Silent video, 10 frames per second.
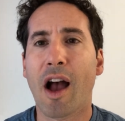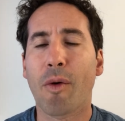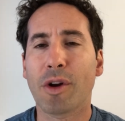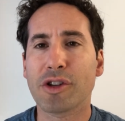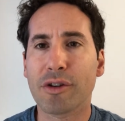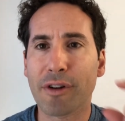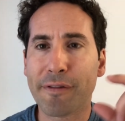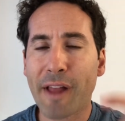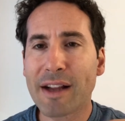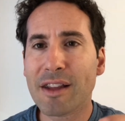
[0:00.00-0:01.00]
I want you to
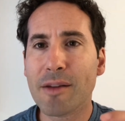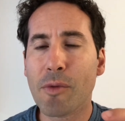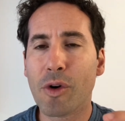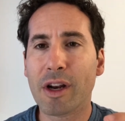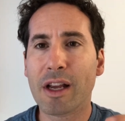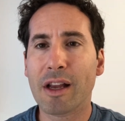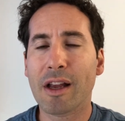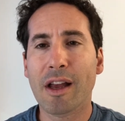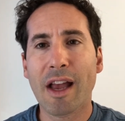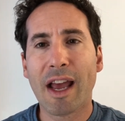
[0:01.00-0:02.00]
reflect in the morning,
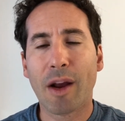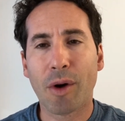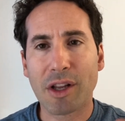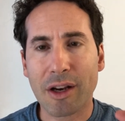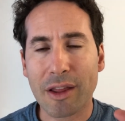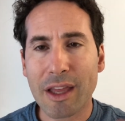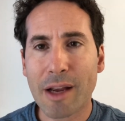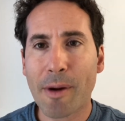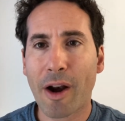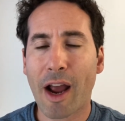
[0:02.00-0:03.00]
and I want you to think
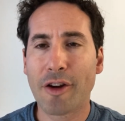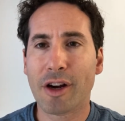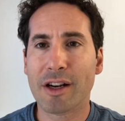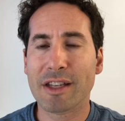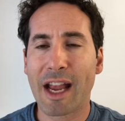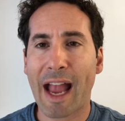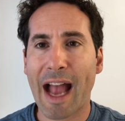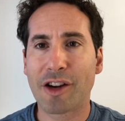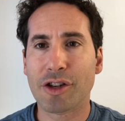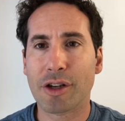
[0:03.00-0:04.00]
about how you're going to take
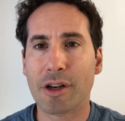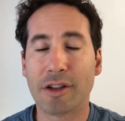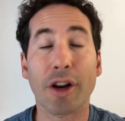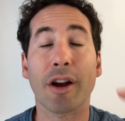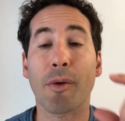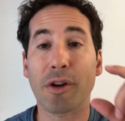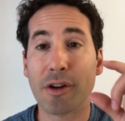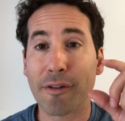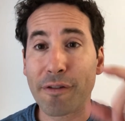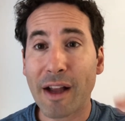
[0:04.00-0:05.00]
action. I want you to
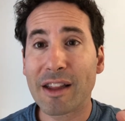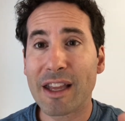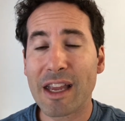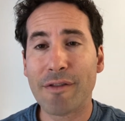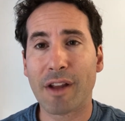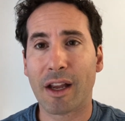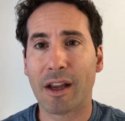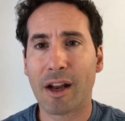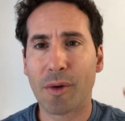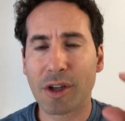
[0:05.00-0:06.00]
reflect in the evening,
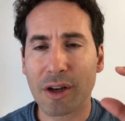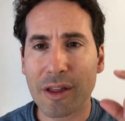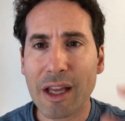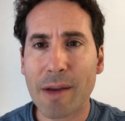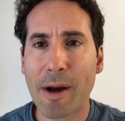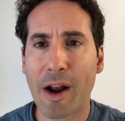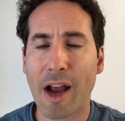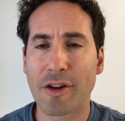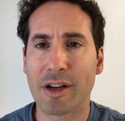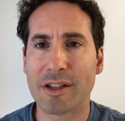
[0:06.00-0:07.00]
and I want you to think about how
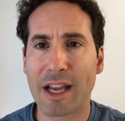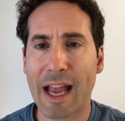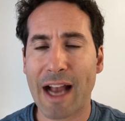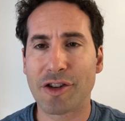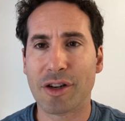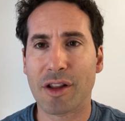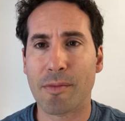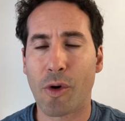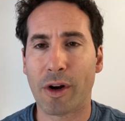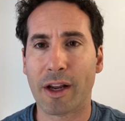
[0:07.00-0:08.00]
you're going to take action in the
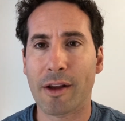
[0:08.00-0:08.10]
morning.